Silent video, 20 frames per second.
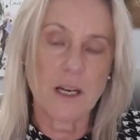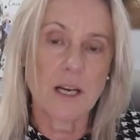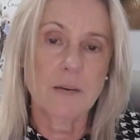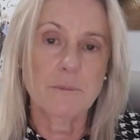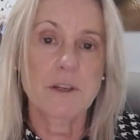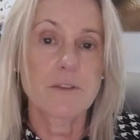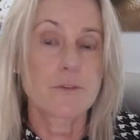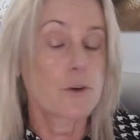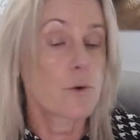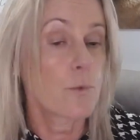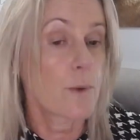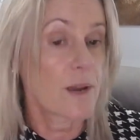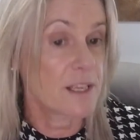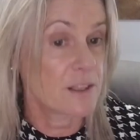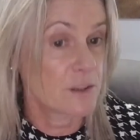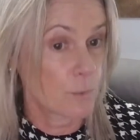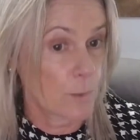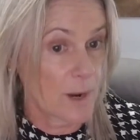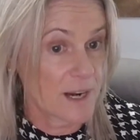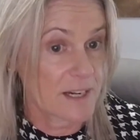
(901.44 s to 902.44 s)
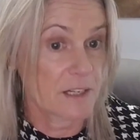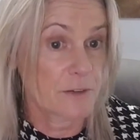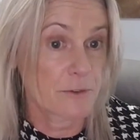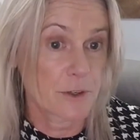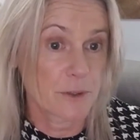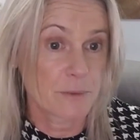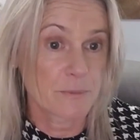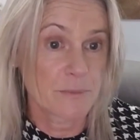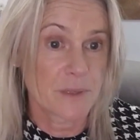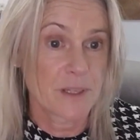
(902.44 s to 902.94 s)
if you're in the waiting
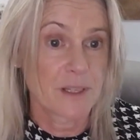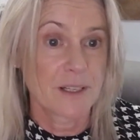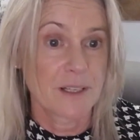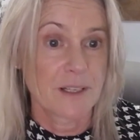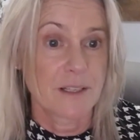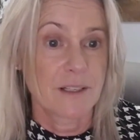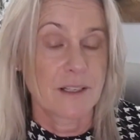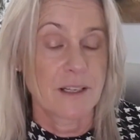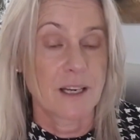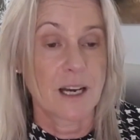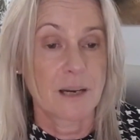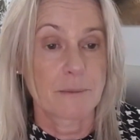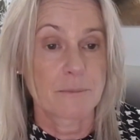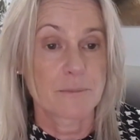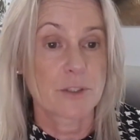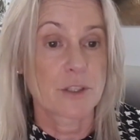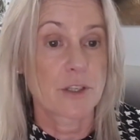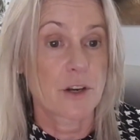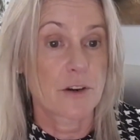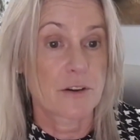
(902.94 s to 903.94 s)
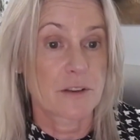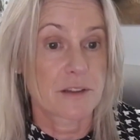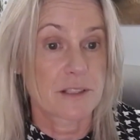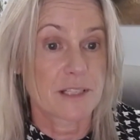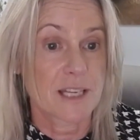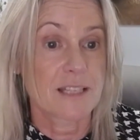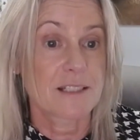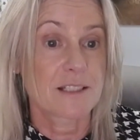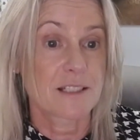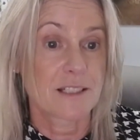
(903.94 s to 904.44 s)
room to go to the
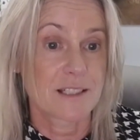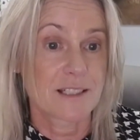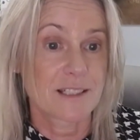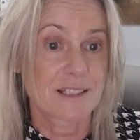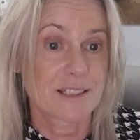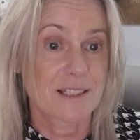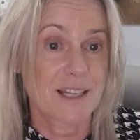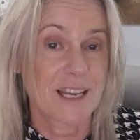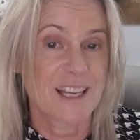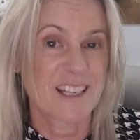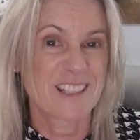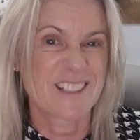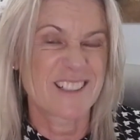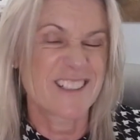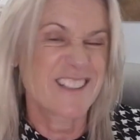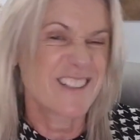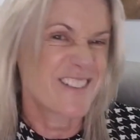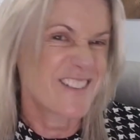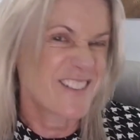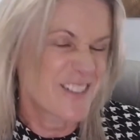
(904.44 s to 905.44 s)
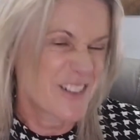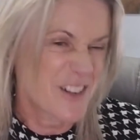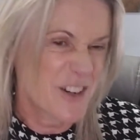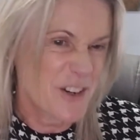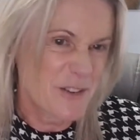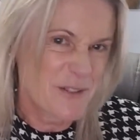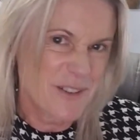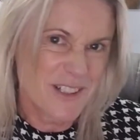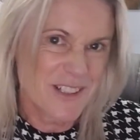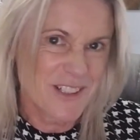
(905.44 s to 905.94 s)
dentist, and
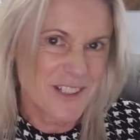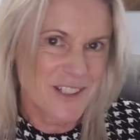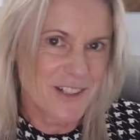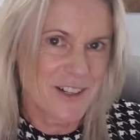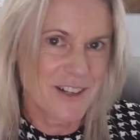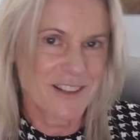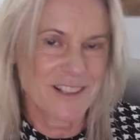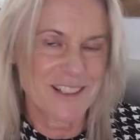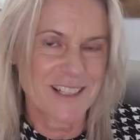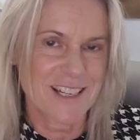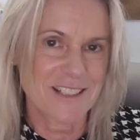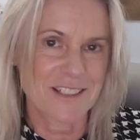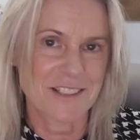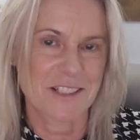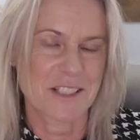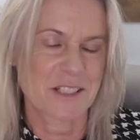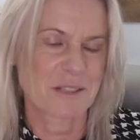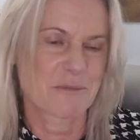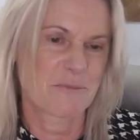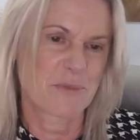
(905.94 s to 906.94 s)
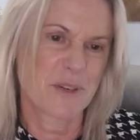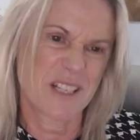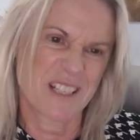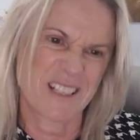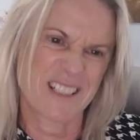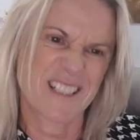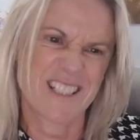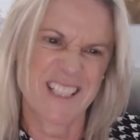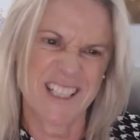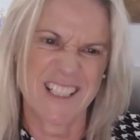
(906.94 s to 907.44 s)
who wants to go to the dentist? It's
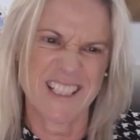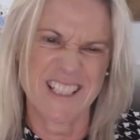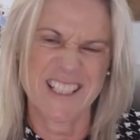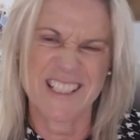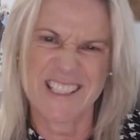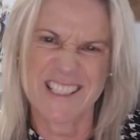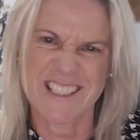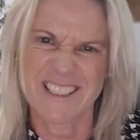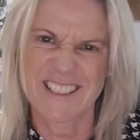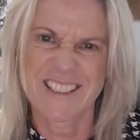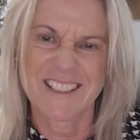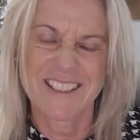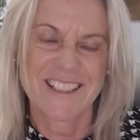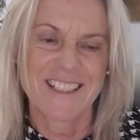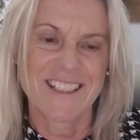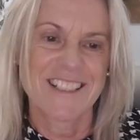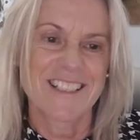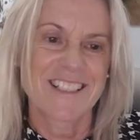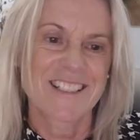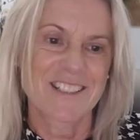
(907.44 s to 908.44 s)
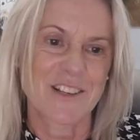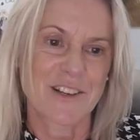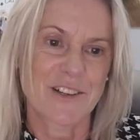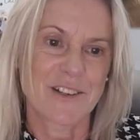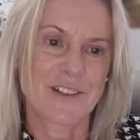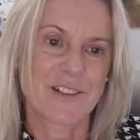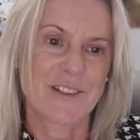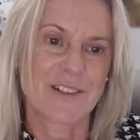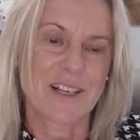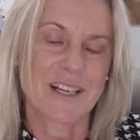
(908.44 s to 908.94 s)
pretty yucky, isn't it?
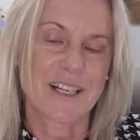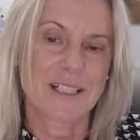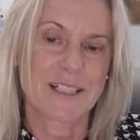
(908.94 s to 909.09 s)
So